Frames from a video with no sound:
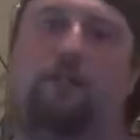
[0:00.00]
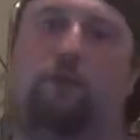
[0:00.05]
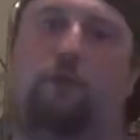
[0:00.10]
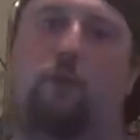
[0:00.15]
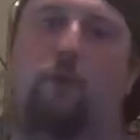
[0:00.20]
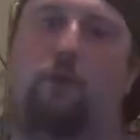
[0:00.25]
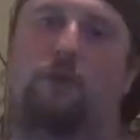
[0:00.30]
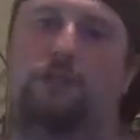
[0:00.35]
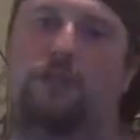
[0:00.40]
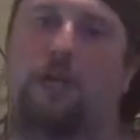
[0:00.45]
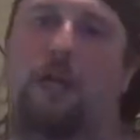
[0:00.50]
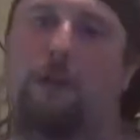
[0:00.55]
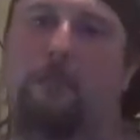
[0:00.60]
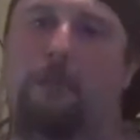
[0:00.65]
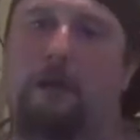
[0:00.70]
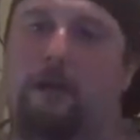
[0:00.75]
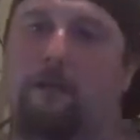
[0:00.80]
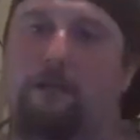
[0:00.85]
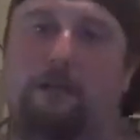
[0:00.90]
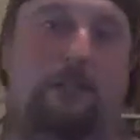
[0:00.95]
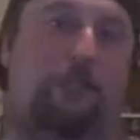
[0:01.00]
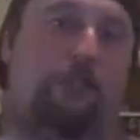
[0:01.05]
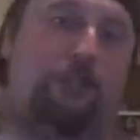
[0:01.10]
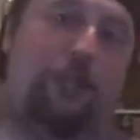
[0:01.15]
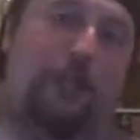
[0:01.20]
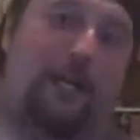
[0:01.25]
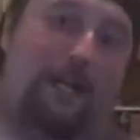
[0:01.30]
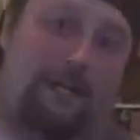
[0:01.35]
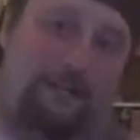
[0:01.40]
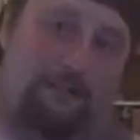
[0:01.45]
talked about
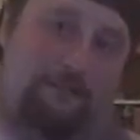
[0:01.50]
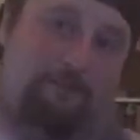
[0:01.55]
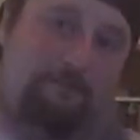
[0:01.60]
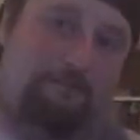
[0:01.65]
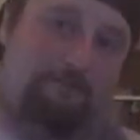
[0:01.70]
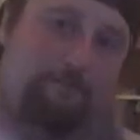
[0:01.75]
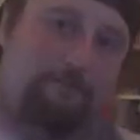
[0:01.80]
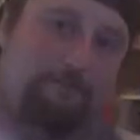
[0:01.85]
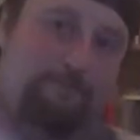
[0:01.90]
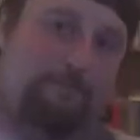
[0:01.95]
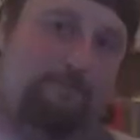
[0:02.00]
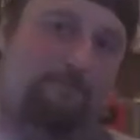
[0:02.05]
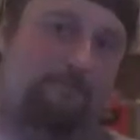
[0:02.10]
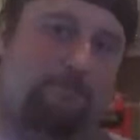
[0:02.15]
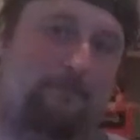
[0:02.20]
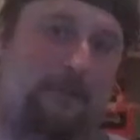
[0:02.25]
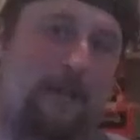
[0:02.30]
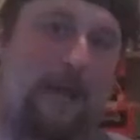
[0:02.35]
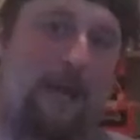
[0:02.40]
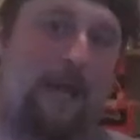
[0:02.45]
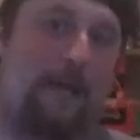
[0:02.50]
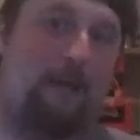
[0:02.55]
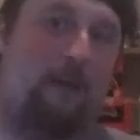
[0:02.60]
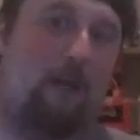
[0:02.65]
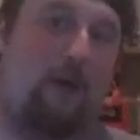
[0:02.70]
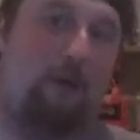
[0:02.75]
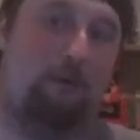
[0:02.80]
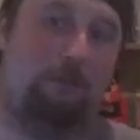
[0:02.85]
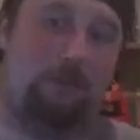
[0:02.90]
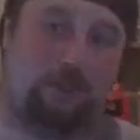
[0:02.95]
ka-ching. And
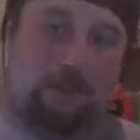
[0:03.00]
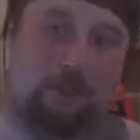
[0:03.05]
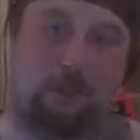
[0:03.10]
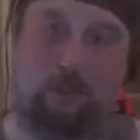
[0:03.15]
I was